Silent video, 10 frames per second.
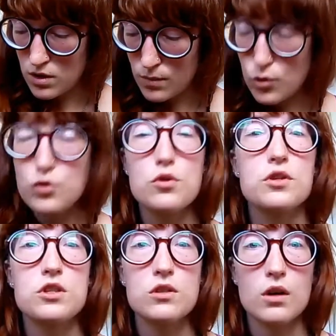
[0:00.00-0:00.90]
more
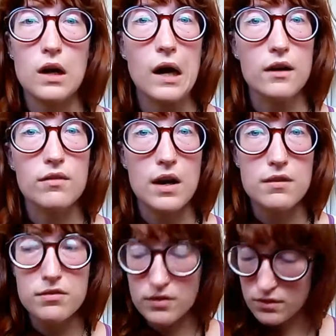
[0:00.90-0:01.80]
traditional kind of
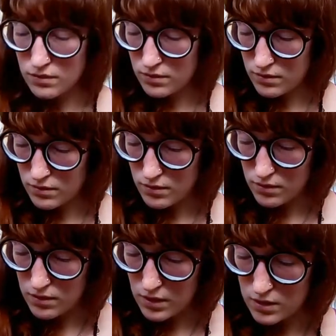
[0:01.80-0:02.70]
life,
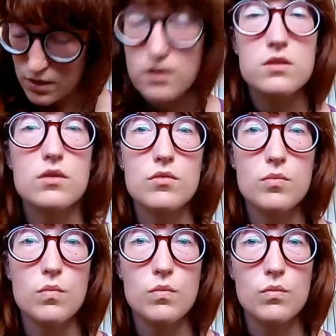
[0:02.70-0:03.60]
in a sense of
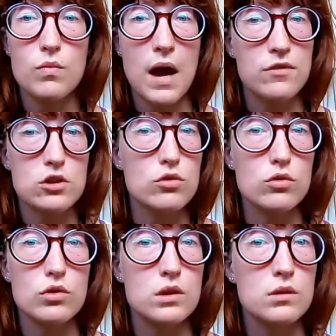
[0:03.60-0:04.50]
having
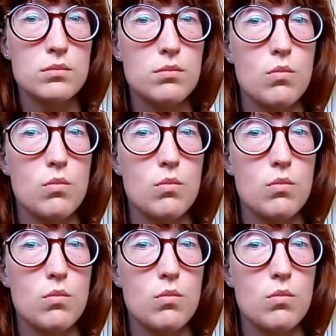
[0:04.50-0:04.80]
children,